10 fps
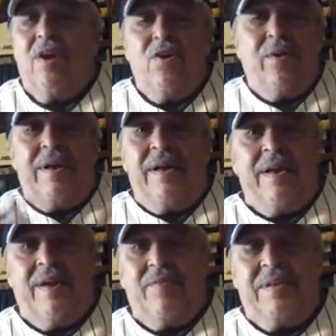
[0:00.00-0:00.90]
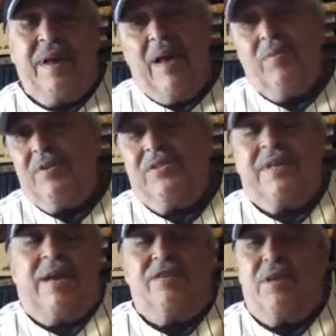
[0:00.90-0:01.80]
you get a hit every time, which is
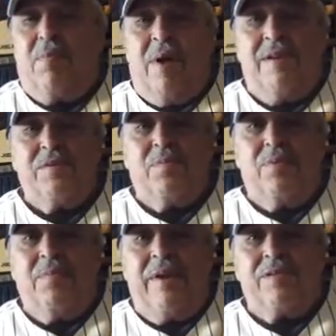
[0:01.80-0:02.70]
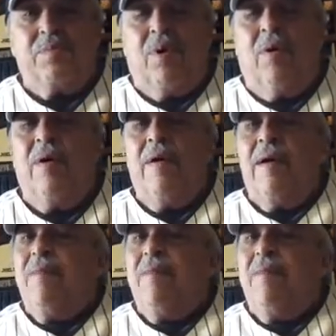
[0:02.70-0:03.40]
actually impossible in baseball.